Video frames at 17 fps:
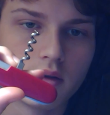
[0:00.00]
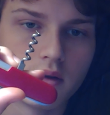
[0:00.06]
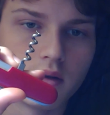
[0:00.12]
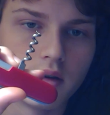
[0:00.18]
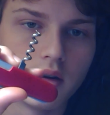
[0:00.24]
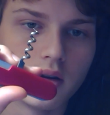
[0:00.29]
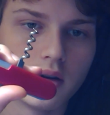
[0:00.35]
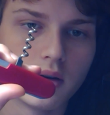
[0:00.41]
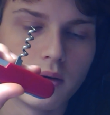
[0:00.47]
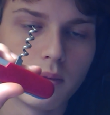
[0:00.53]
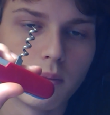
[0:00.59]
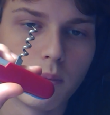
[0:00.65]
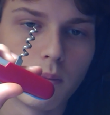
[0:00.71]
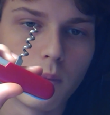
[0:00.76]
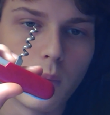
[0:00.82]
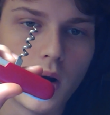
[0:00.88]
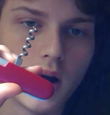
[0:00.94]
the
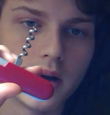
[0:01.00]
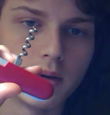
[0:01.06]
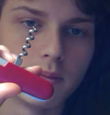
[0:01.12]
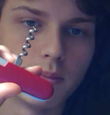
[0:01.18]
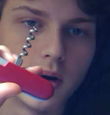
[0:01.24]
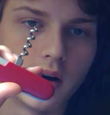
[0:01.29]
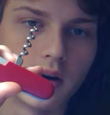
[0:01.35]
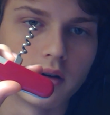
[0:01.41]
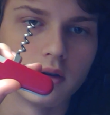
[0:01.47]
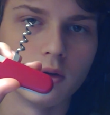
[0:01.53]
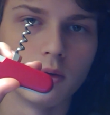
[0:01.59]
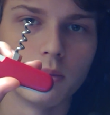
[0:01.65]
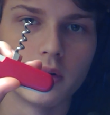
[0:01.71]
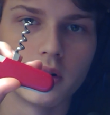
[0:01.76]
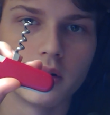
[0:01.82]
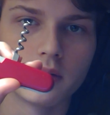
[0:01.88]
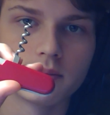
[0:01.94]
wine bottle
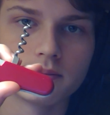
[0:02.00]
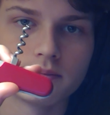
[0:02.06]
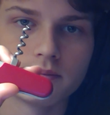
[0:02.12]
opener